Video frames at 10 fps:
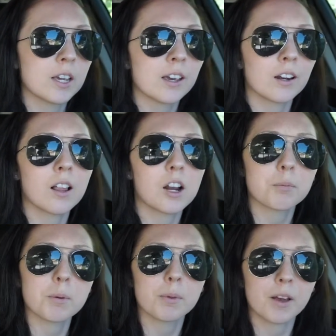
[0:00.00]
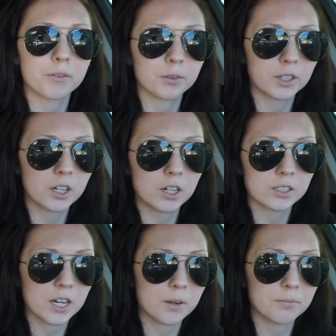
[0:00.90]
and a lot of people have a really
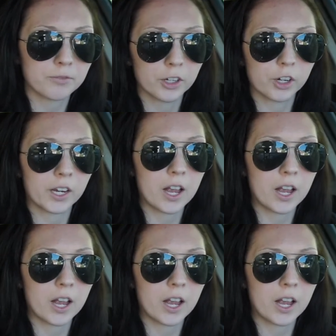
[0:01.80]
hard time figuring